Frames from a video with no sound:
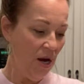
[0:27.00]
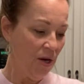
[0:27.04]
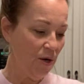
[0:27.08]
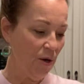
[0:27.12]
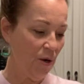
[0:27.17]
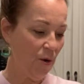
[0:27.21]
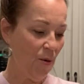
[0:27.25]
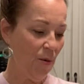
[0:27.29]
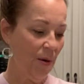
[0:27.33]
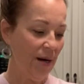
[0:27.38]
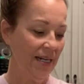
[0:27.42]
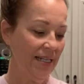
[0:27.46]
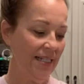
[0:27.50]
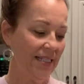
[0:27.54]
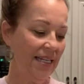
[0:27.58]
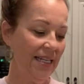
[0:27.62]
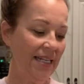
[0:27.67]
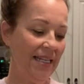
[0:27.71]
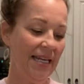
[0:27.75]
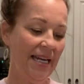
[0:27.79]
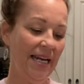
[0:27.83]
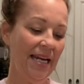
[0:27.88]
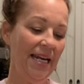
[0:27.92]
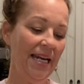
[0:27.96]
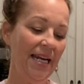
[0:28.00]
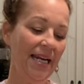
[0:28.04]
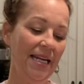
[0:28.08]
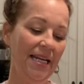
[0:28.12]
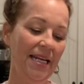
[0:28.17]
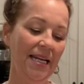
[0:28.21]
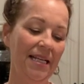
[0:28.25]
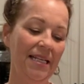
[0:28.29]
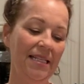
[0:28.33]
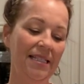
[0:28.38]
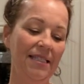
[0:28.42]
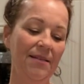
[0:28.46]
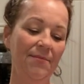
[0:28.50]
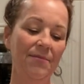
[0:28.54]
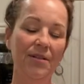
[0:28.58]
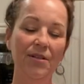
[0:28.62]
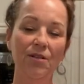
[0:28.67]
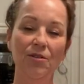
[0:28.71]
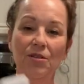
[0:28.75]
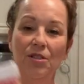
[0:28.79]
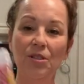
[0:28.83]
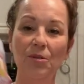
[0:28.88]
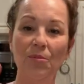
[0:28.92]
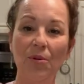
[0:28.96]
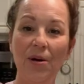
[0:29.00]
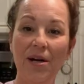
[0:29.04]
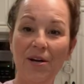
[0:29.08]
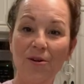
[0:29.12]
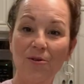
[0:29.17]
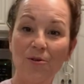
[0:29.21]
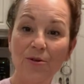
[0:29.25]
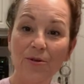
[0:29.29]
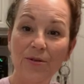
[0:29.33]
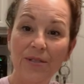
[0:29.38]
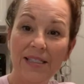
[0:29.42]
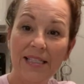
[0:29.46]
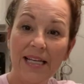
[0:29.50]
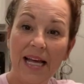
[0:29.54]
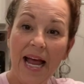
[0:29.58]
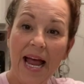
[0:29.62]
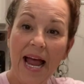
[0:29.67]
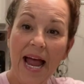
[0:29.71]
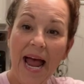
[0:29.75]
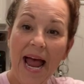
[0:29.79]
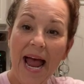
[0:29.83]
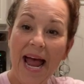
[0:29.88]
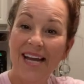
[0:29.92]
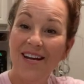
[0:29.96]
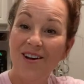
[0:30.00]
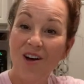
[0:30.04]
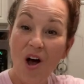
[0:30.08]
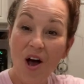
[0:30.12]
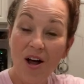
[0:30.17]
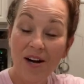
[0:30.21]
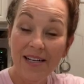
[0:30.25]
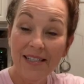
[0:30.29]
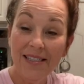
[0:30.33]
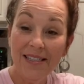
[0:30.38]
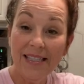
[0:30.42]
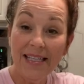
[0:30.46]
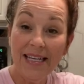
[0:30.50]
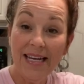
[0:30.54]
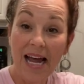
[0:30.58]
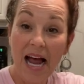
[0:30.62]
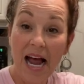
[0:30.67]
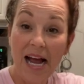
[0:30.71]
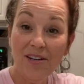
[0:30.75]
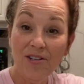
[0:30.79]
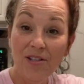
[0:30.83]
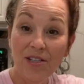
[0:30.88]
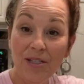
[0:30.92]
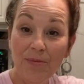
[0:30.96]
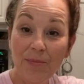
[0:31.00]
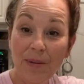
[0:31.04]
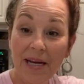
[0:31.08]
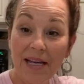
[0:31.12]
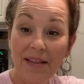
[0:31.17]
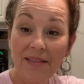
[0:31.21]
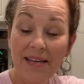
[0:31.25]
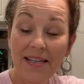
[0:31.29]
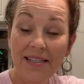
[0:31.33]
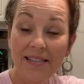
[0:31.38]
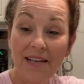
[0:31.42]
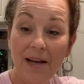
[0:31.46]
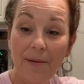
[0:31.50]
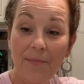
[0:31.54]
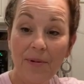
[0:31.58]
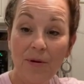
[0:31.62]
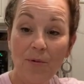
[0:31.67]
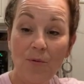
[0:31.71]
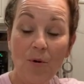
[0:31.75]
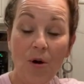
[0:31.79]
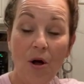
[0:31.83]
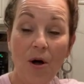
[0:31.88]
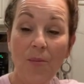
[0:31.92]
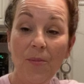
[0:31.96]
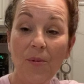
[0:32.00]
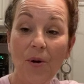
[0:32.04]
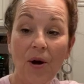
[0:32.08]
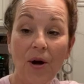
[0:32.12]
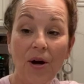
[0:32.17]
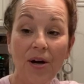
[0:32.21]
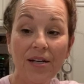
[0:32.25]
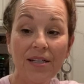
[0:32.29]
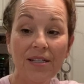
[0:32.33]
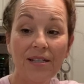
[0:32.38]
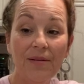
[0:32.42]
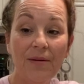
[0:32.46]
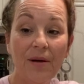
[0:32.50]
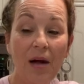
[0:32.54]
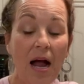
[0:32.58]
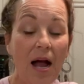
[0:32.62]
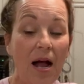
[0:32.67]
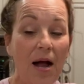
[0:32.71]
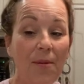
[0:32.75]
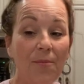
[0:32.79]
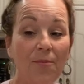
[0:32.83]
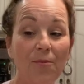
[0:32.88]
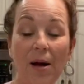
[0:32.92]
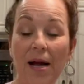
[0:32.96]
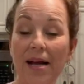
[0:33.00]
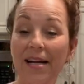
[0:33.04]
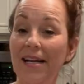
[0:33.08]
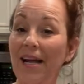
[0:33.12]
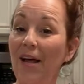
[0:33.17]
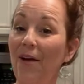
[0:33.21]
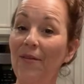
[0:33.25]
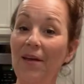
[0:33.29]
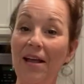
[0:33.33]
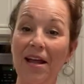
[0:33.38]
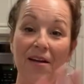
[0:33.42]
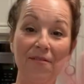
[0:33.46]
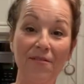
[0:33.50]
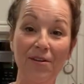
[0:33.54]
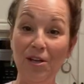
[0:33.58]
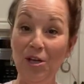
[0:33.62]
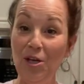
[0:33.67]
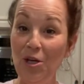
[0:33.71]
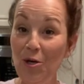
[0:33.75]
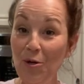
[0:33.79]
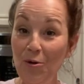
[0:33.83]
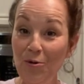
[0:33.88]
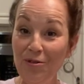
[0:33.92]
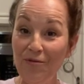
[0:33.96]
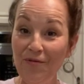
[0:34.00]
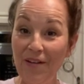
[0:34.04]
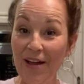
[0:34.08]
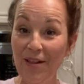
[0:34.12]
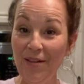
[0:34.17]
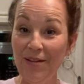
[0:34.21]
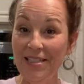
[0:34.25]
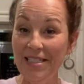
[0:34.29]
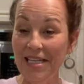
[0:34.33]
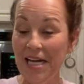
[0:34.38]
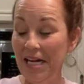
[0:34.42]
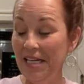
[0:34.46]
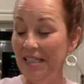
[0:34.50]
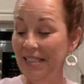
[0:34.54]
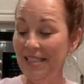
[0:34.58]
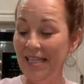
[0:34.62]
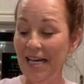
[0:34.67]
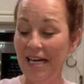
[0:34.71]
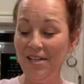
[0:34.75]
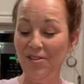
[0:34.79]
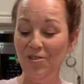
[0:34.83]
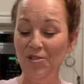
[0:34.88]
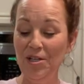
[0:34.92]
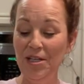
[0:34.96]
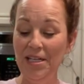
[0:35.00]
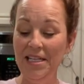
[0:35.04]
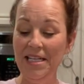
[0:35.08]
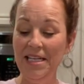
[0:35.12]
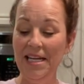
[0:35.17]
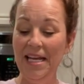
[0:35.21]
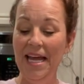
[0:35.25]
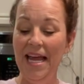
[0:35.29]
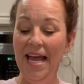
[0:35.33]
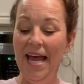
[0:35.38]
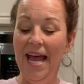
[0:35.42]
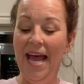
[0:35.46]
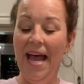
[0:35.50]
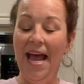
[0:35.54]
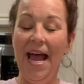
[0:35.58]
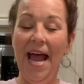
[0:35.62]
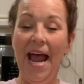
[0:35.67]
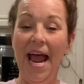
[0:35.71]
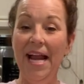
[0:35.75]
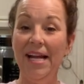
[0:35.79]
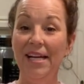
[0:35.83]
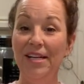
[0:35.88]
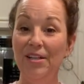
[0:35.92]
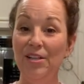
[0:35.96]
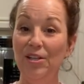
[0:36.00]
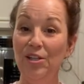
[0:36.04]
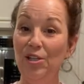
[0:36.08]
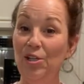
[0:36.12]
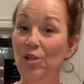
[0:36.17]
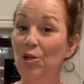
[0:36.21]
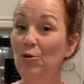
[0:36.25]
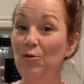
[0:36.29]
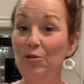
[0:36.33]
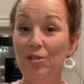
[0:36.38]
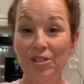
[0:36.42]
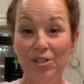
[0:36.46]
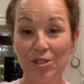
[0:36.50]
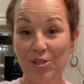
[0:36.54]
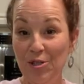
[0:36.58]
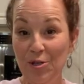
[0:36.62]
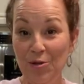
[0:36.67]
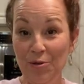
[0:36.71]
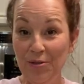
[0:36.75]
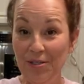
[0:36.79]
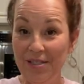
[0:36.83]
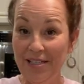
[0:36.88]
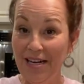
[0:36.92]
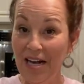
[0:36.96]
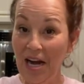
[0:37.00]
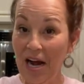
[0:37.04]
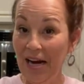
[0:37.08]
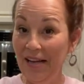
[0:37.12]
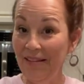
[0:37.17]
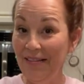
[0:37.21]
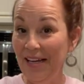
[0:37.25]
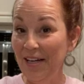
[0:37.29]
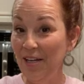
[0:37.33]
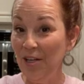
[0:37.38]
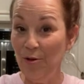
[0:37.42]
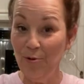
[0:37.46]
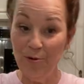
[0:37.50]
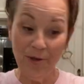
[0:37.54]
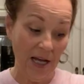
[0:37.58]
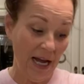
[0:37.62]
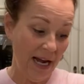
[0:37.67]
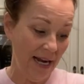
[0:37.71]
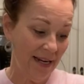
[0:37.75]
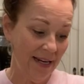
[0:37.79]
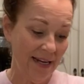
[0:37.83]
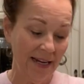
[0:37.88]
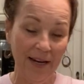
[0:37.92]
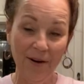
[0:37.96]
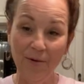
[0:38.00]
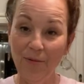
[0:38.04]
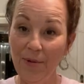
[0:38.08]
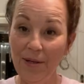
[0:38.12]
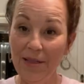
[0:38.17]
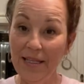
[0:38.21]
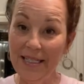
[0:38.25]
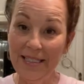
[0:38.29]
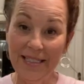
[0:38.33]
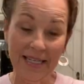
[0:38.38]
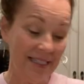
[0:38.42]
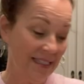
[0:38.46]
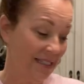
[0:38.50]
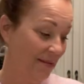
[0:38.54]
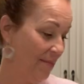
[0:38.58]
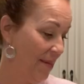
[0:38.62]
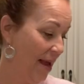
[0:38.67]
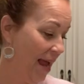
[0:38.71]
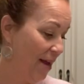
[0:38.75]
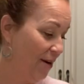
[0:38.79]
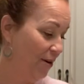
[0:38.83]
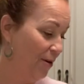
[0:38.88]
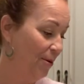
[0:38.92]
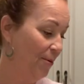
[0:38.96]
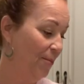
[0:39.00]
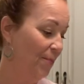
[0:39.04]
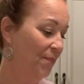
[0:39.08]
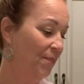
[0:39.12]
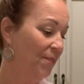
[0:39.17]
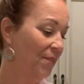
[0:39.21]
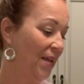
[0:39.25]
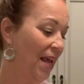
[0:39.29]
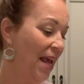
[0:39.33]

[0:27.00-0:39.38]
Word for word: You're going to need some little sprinkles and honestly, I just picked these up at Walmart. Um, right now they have a huge Valentine section and you just choose the kind that you like. It really doesn't matter.